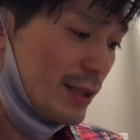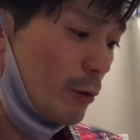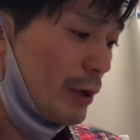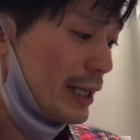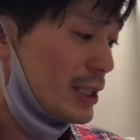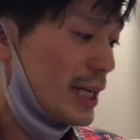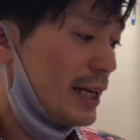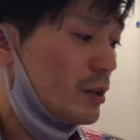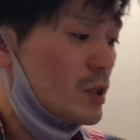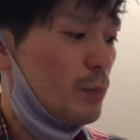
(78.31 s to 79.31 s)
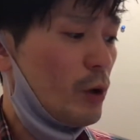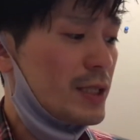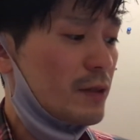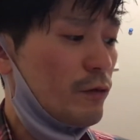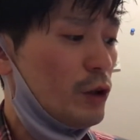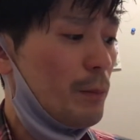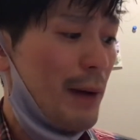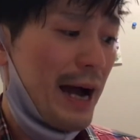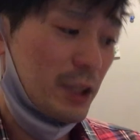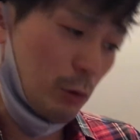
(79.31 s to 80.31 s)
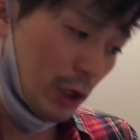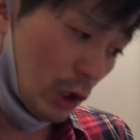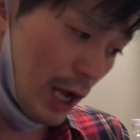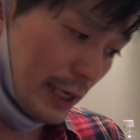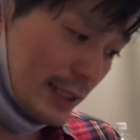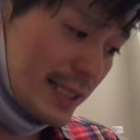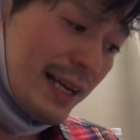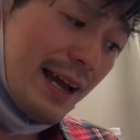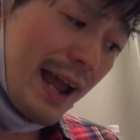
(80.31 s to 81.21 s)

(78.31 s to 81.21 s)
that we can take those points of view back to our clients